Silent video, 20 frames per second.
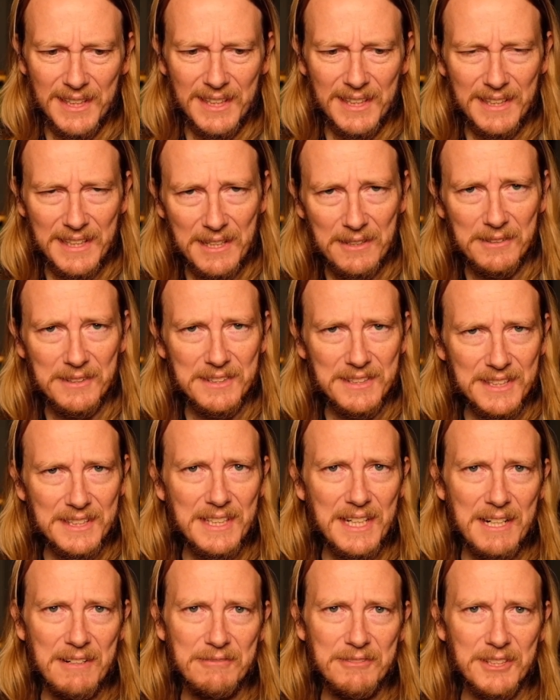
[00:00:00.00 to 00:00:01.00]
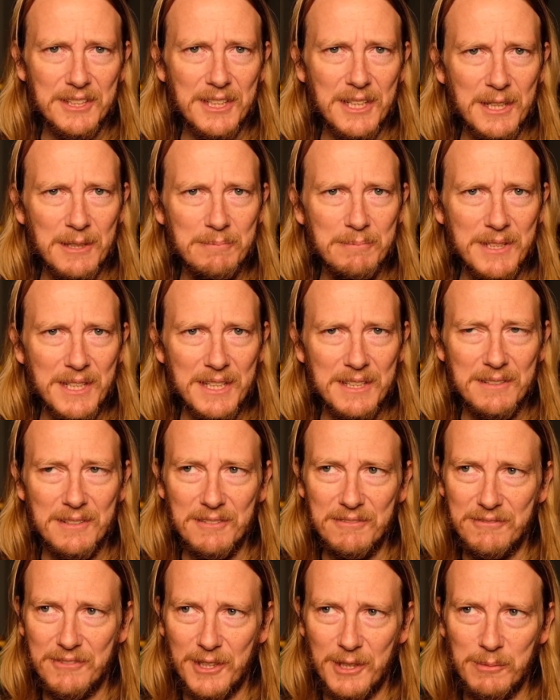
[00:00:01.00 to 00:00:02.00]
Now, it did have to update the
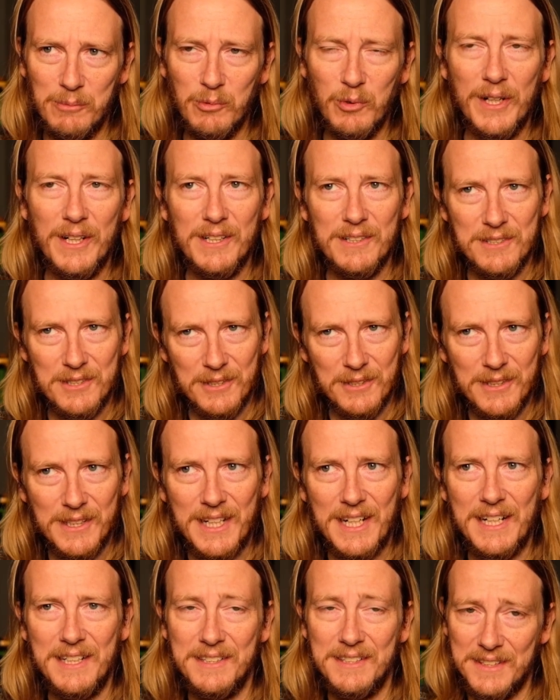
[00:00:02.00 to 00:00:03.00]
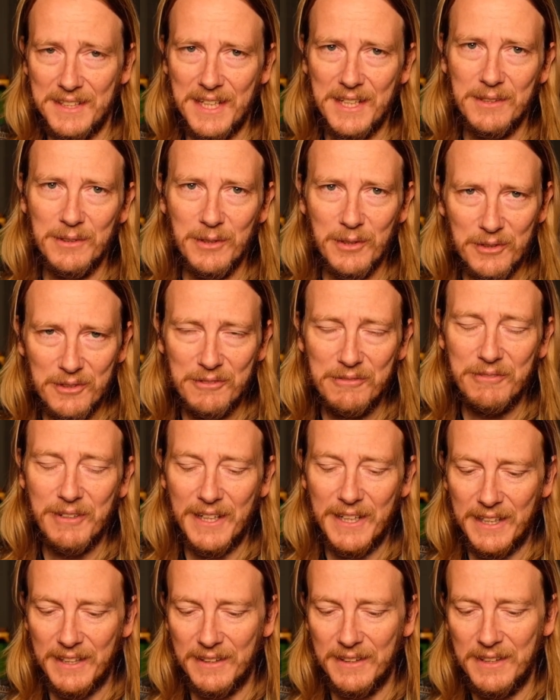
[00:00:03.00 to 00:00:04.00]
firmware, so it had to download a
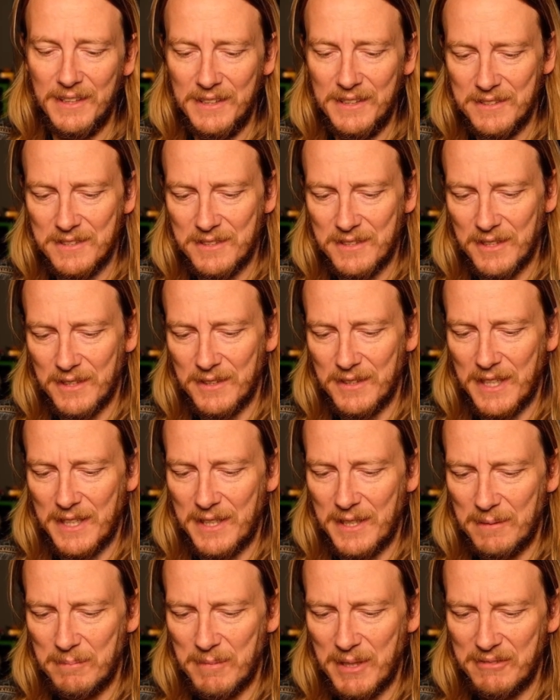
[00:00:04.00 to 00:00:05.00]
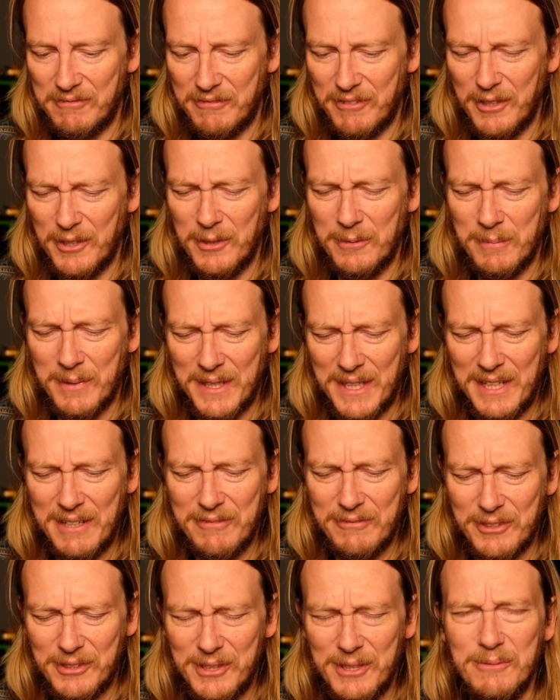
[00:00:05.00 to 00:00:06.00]
file and install that on my phone. But
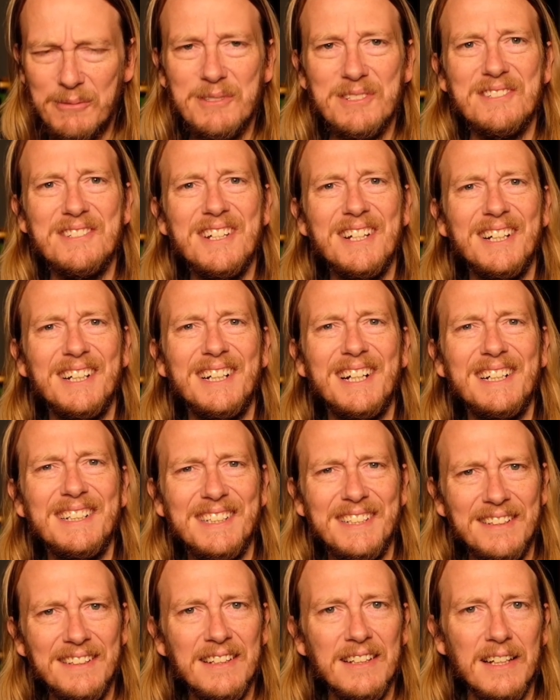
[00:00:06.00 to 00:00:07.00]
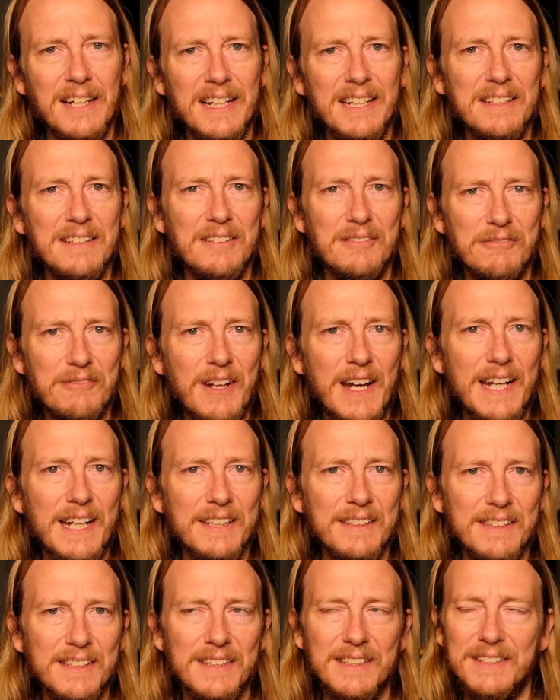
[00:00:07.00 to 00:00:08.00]
after it was done, I didn't like the
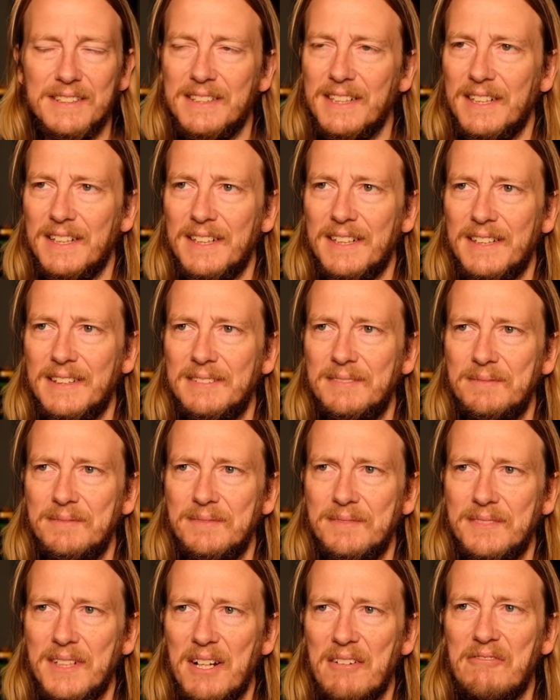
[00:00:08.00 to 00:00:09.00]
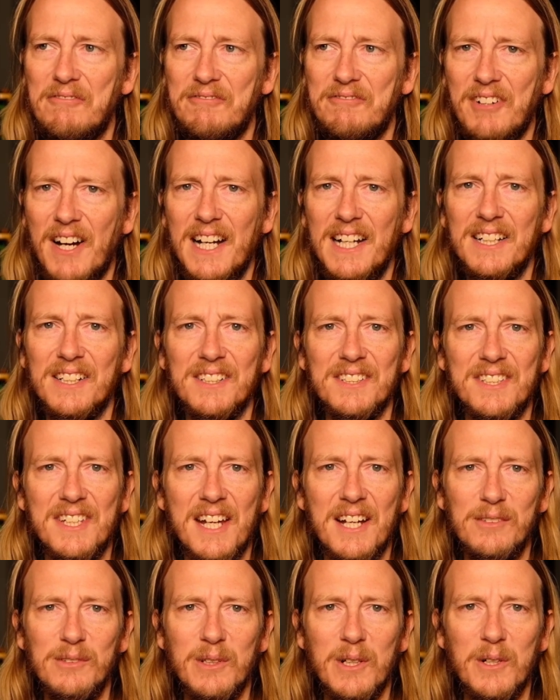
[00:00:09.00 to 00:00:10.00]
fact that File
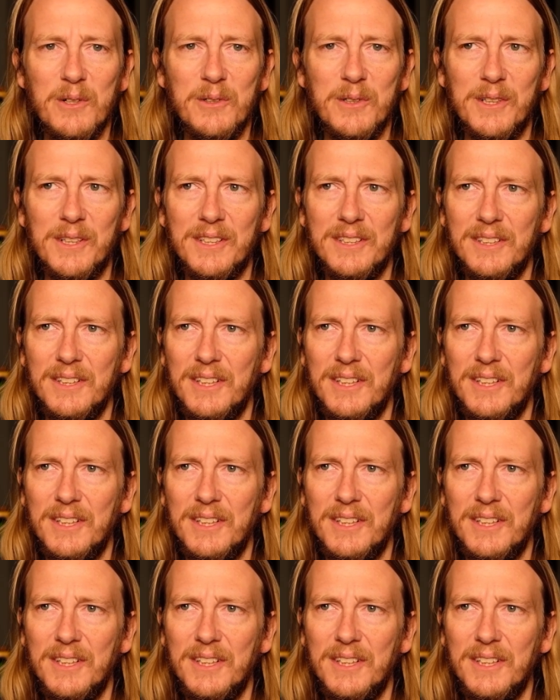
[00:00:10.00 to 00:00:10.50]
Downloader